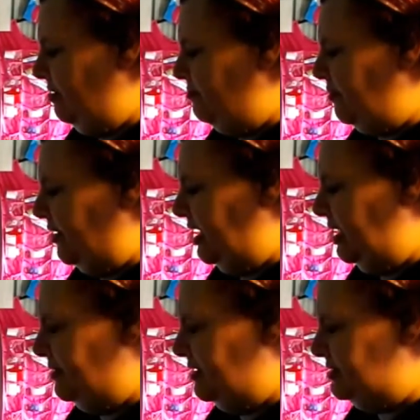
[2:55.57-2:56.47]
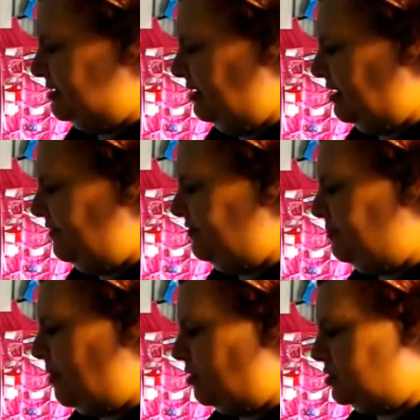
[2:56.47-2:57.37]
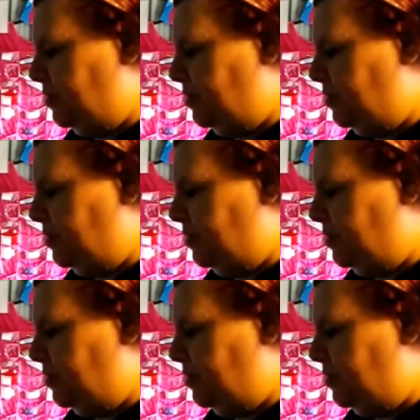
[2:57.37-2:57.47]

Memory Keepers gift box